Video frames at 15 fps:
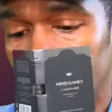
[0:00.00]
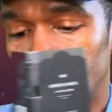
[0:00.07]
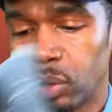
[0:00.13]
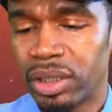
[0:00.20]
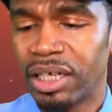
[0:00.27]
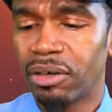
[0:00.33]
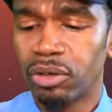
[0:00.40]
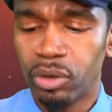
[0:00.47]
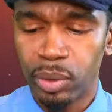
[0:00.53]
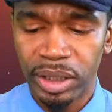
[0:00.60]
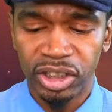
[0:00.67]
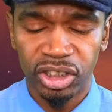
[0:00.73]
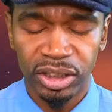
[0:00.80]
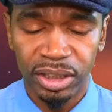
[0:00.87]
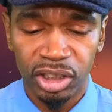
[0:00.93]
Without
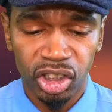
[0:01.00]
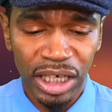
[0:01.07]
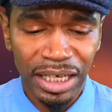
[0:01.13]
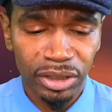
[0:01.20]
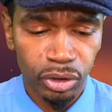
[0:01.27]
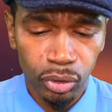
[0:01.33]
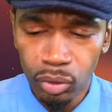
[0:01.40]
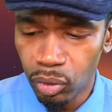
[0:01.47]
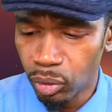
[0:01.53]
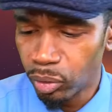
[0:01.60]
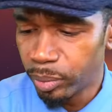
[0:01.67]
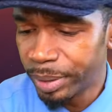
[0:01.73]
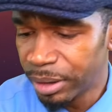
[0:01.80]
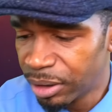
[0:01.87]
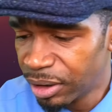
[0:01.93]
question.
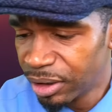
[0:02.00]
Jadoub.